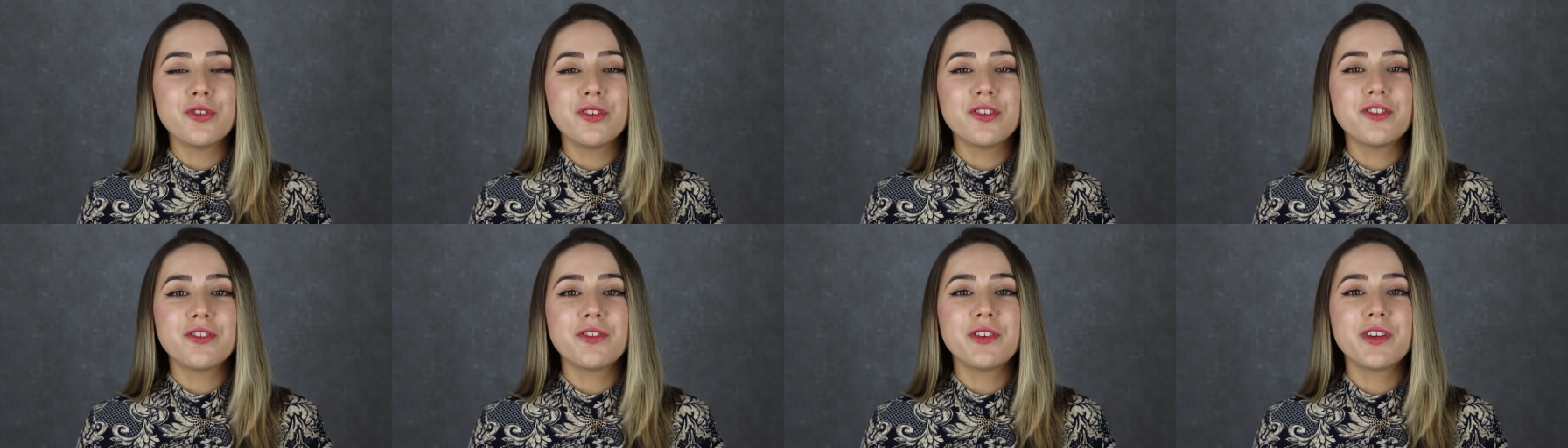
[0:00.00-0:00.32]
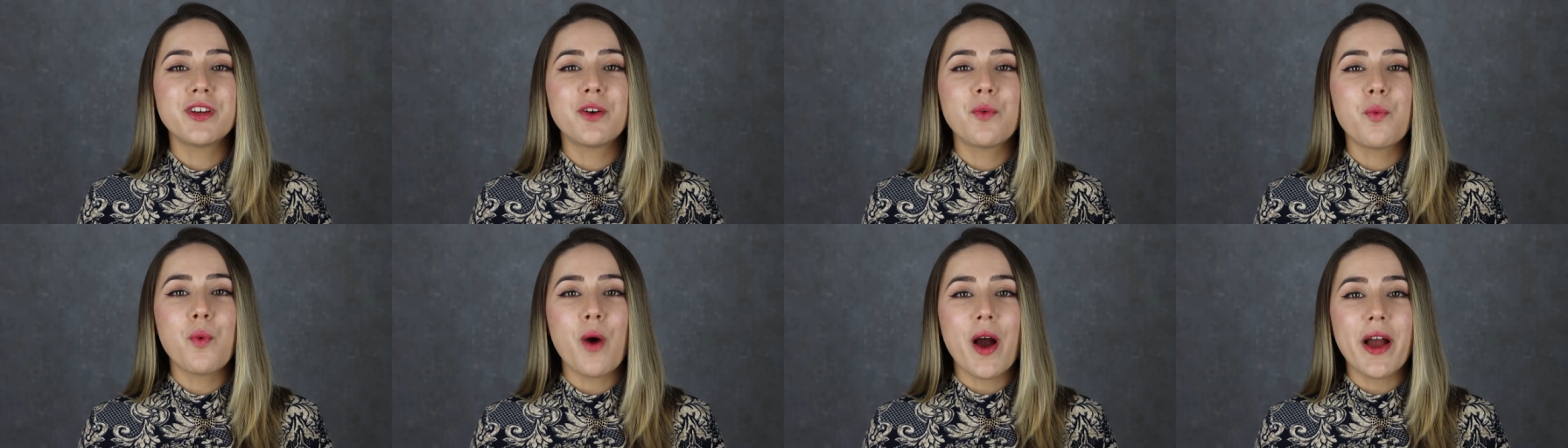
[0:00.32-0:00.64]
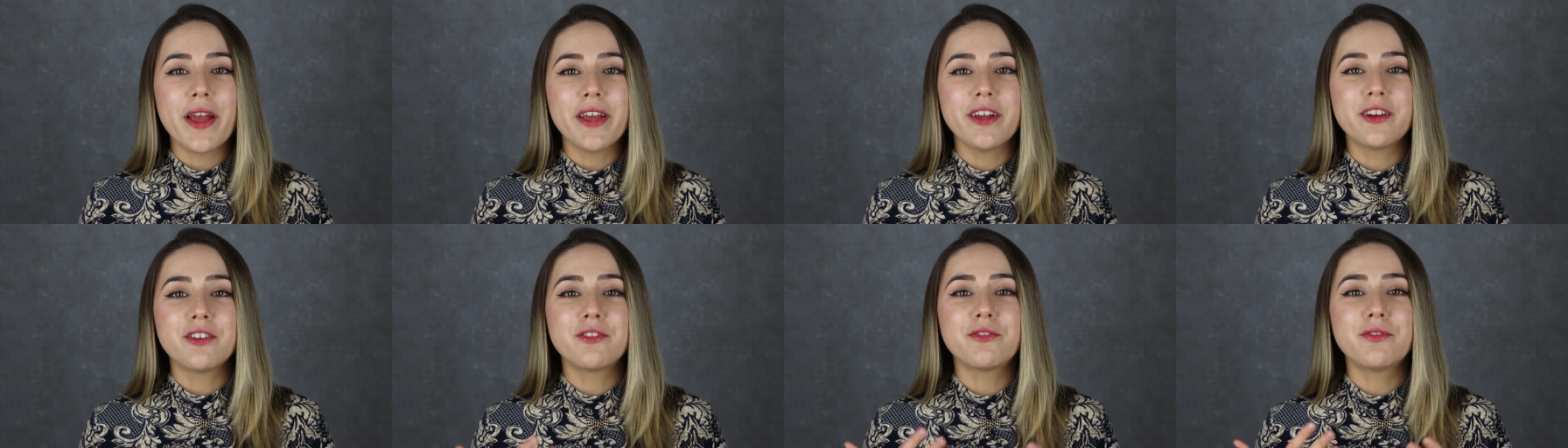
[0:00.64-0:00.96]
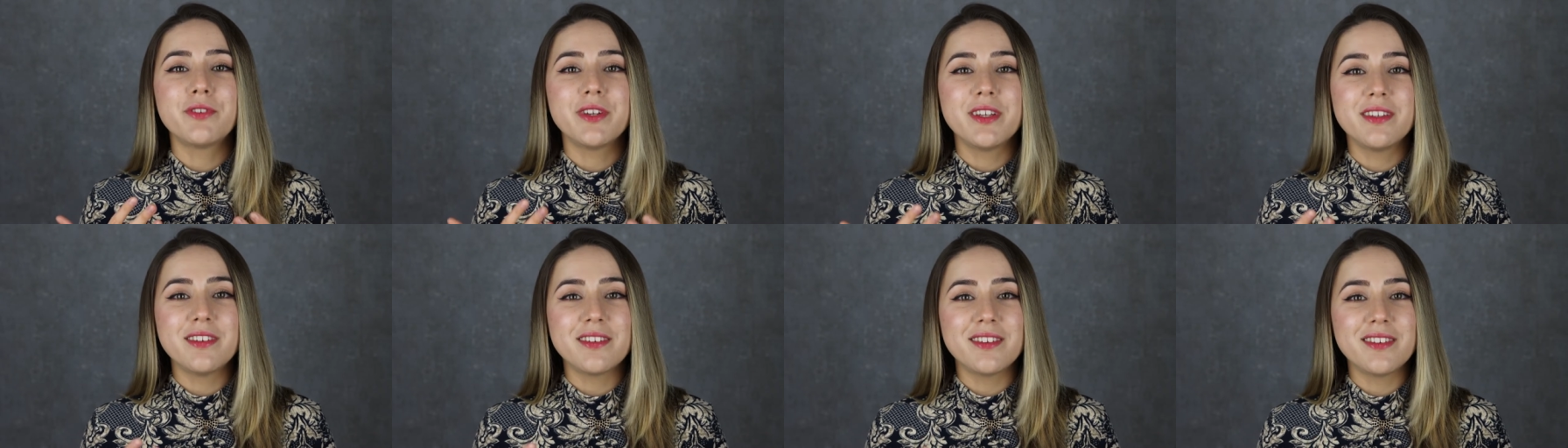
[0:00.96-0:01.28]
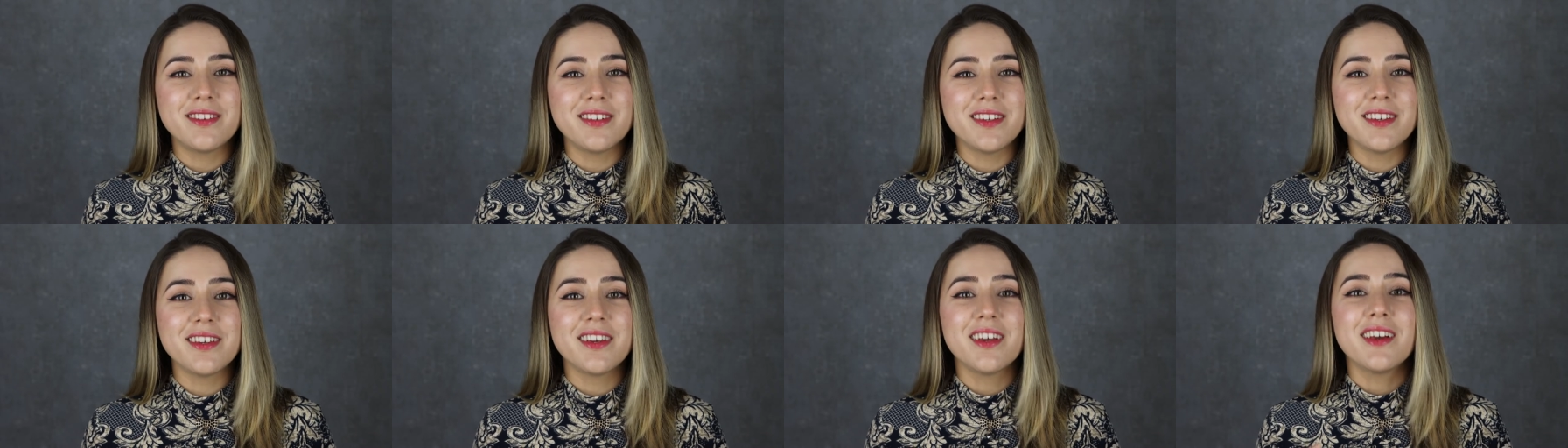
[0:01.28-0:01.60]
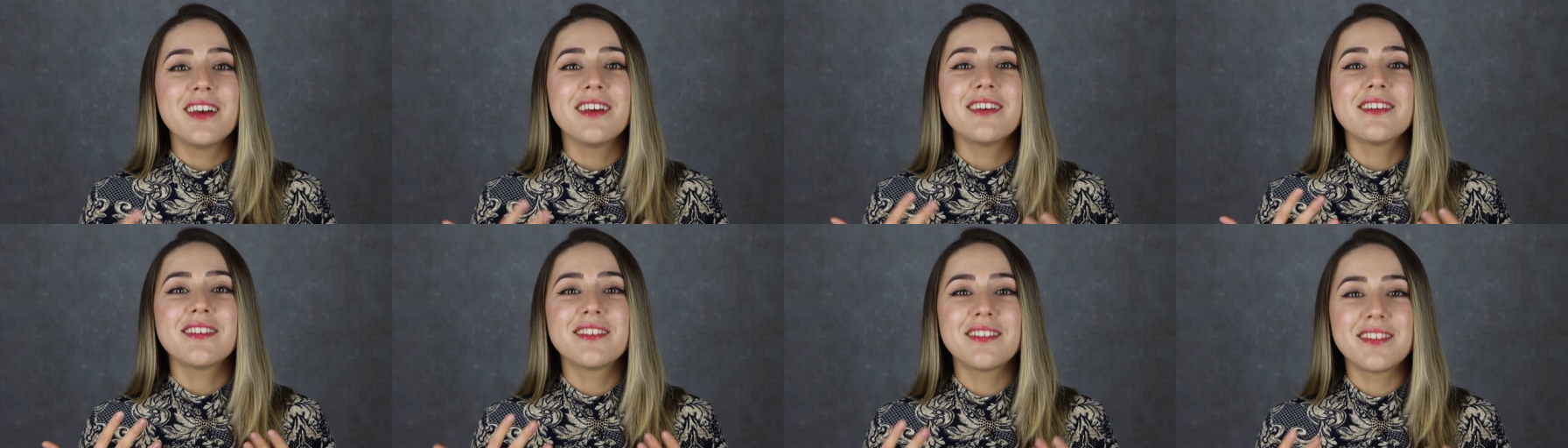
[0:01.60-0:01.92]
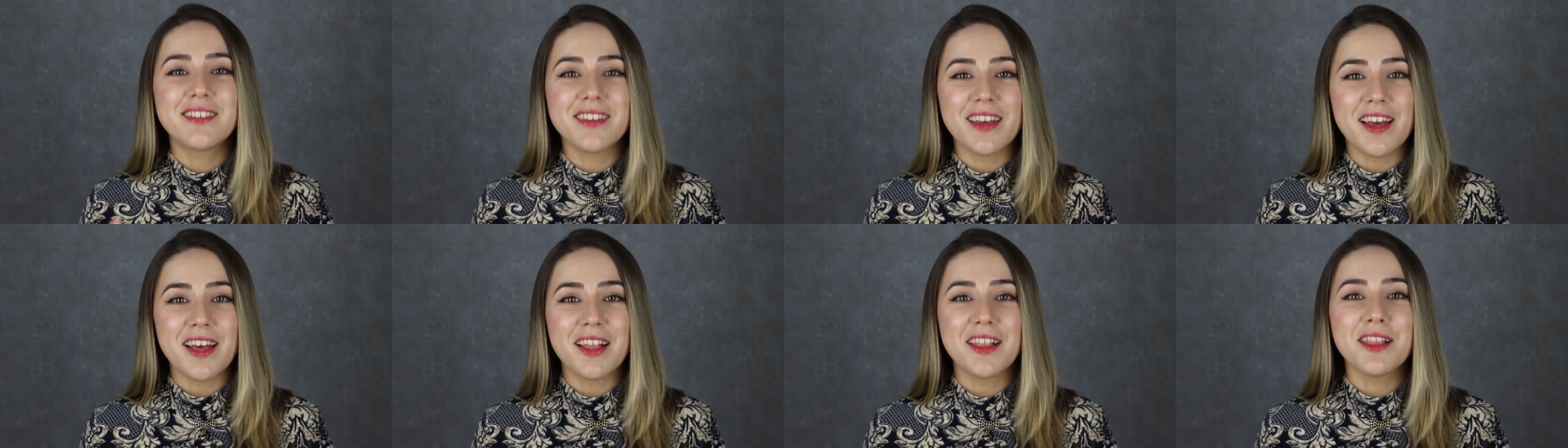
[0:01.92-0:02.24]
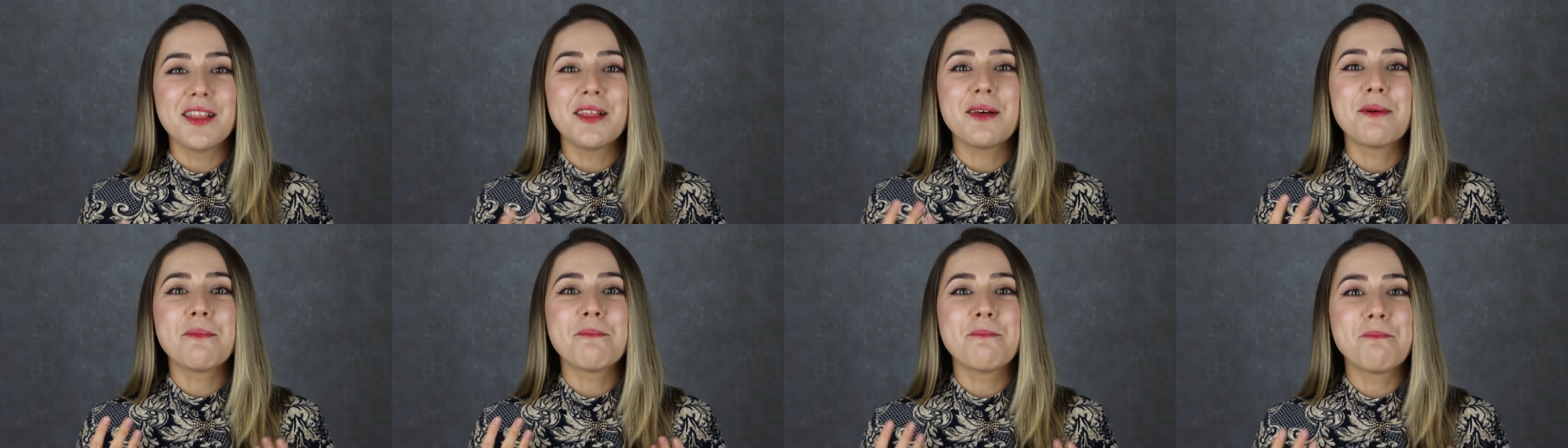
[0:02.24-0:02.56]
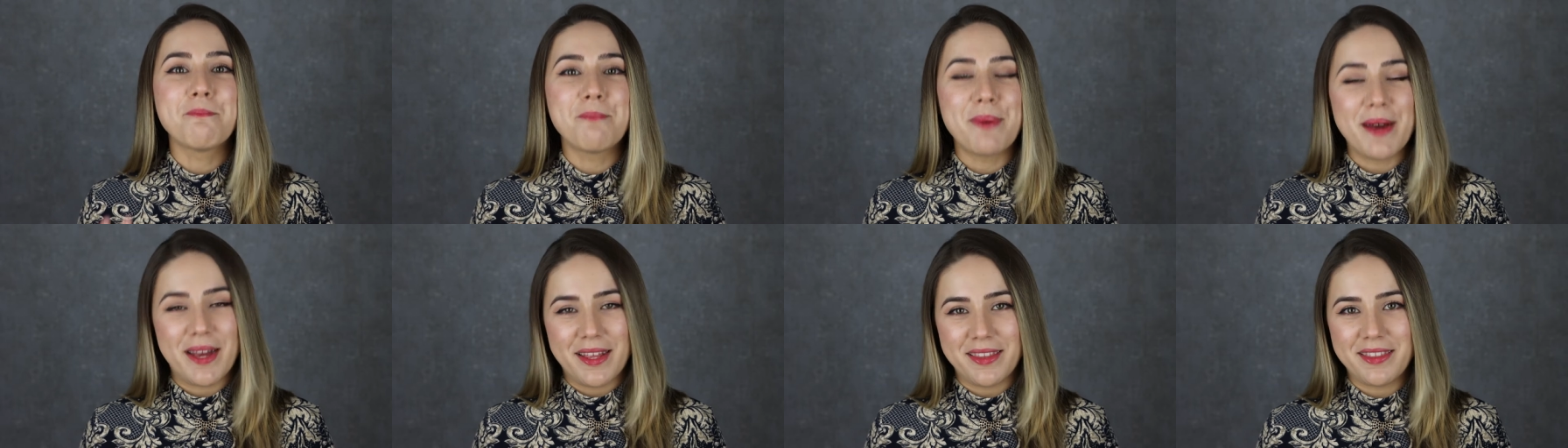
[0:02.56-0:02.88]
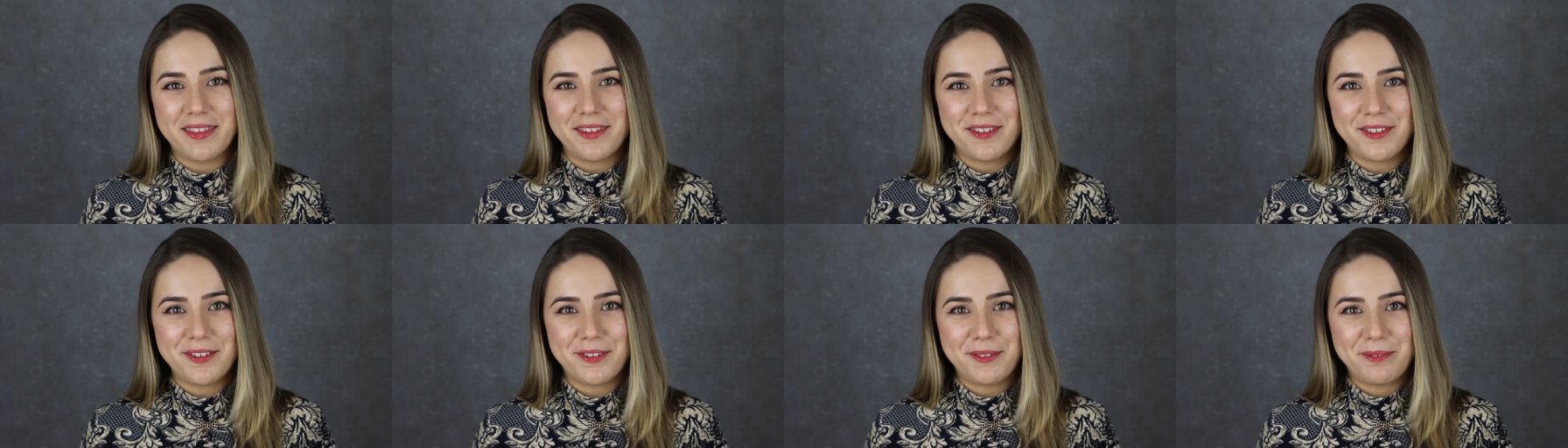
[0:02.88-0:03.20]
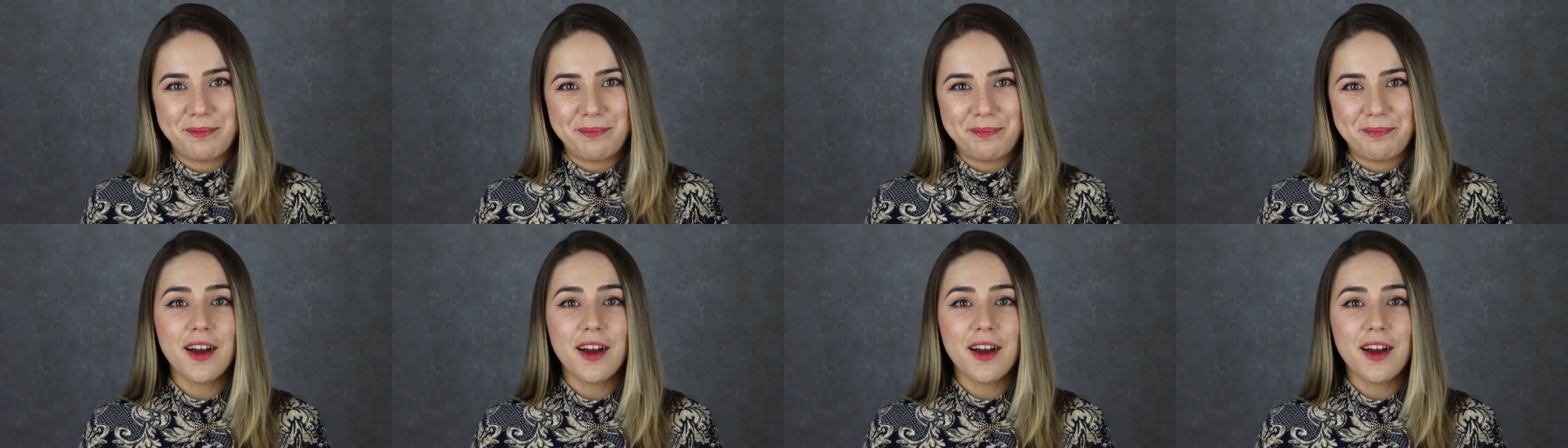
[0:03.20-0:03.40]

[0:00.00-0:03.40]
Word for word: not require rinsing sell better.